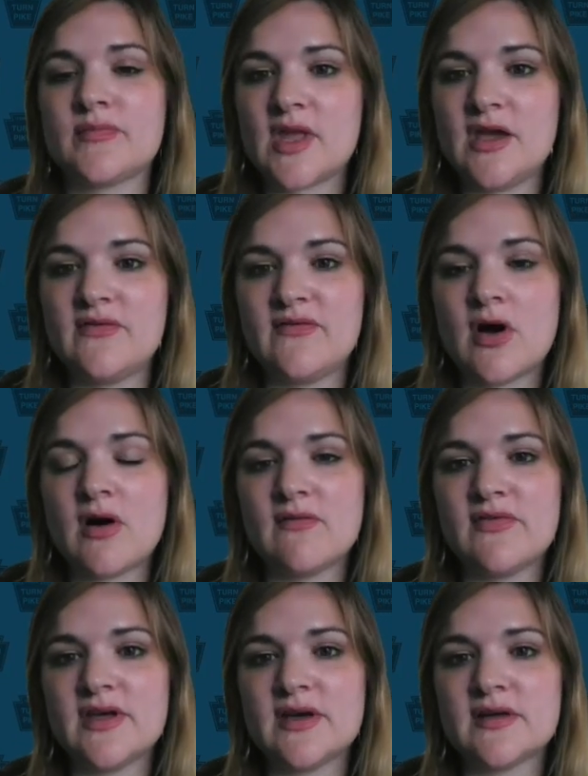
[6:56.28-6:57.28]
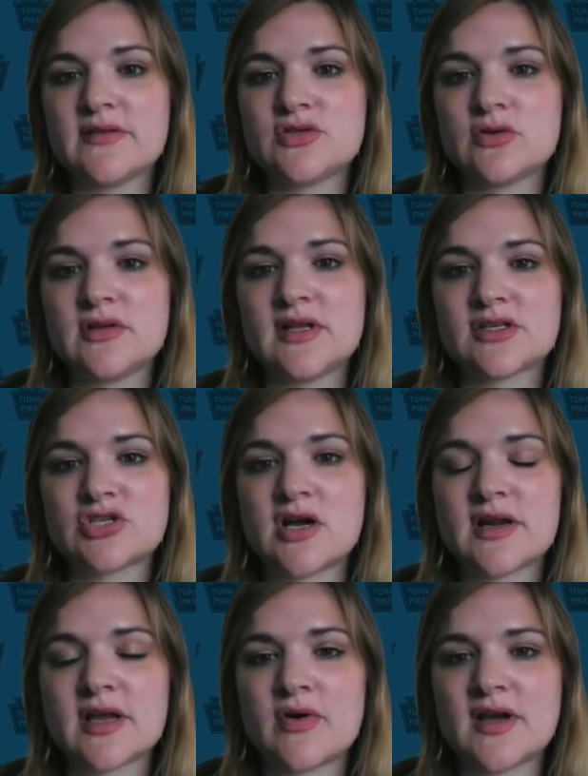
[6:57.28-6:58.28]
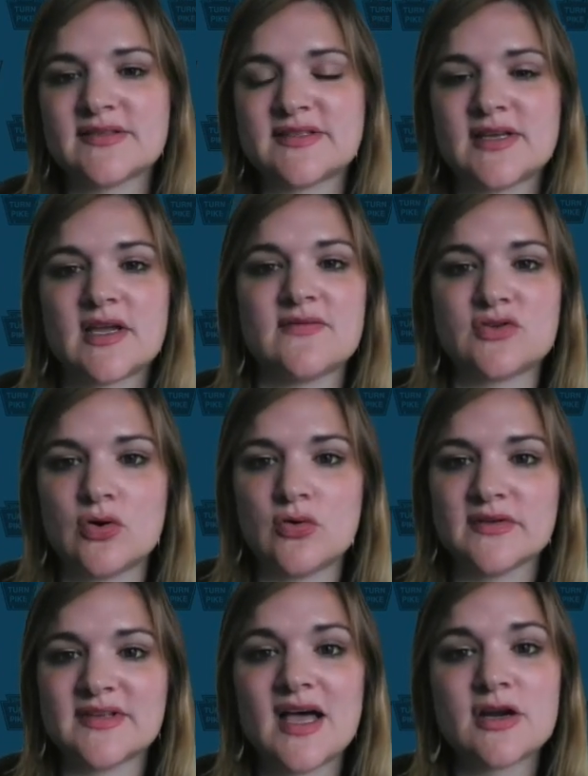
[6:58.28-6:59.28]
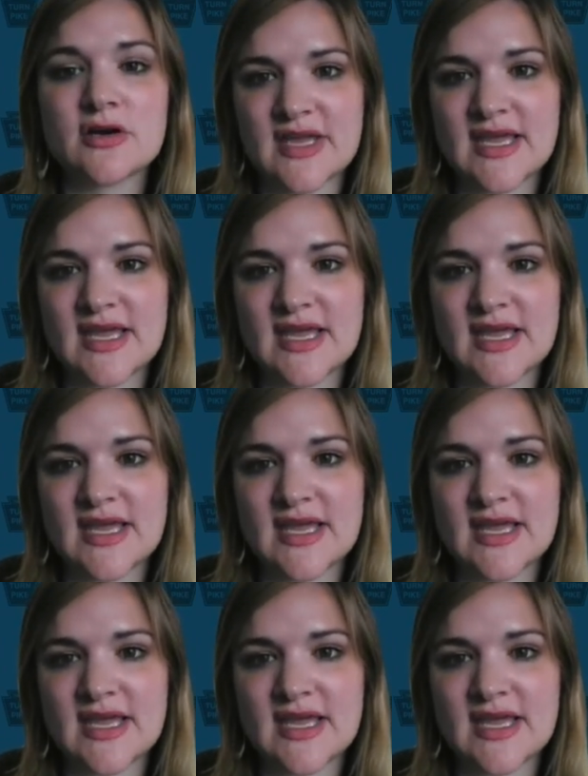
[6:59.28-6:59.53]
involve the electronic processing of tolls under the